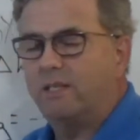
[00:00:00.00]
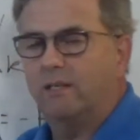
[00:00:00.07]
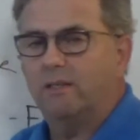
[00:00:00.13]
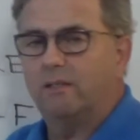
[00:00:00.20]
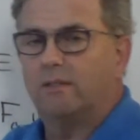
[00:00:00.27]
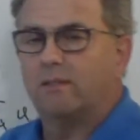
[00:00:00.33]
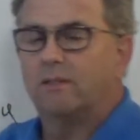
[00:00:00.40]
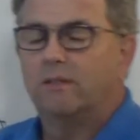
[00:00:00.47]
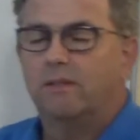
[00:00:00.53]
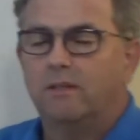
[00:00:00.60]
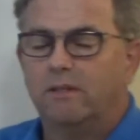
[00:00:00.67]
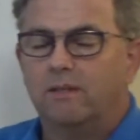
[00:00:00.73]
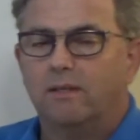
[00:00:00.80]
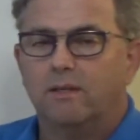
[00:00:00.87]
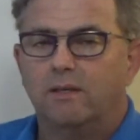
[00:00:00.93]
it,
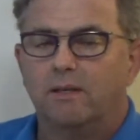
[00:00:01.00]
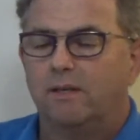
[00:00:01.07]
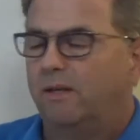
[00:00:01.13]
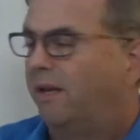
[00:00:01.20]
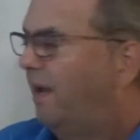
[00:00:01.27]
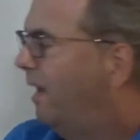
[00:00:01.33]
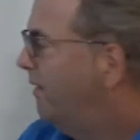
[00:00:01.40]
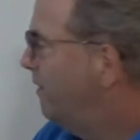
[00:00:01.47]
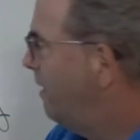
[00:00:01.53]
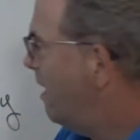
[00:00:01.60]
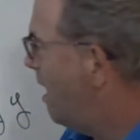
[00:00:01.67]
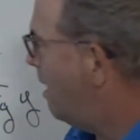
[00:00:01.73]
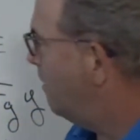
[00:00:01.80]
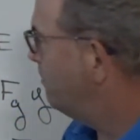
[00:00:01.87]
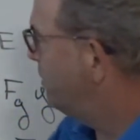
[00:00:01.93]
and the
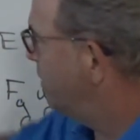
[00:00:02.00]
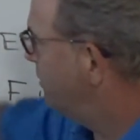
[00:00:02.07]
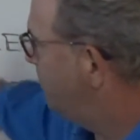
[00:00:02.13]
object